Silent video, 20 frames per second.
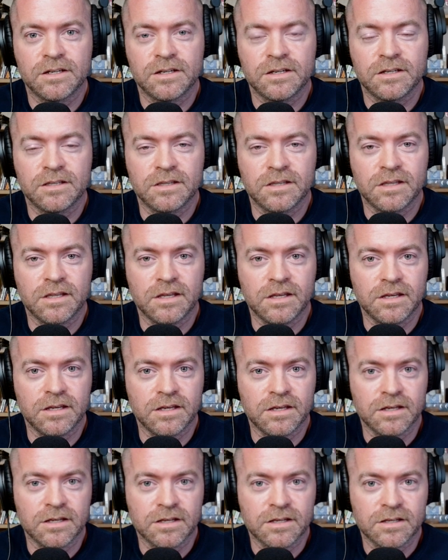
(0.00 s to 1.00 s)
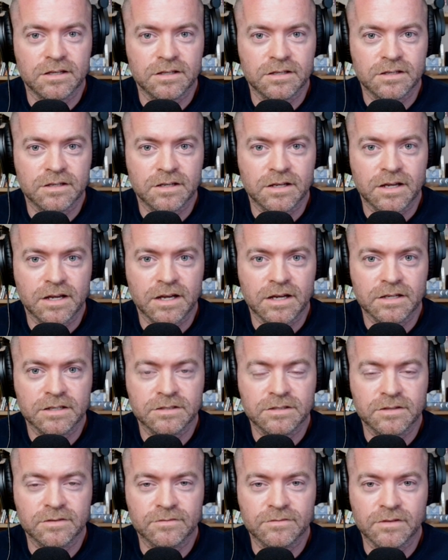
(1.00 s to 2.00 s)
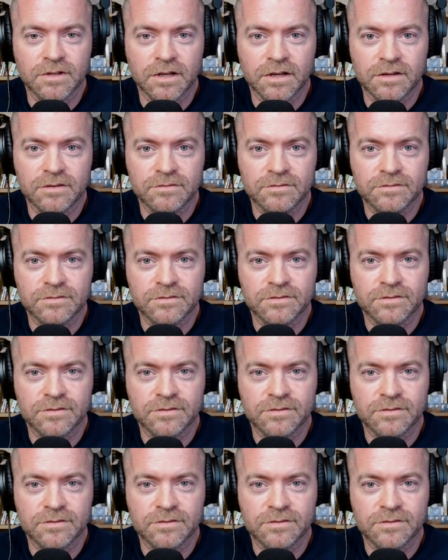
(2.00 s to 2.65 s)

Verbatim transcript: and the acts of love,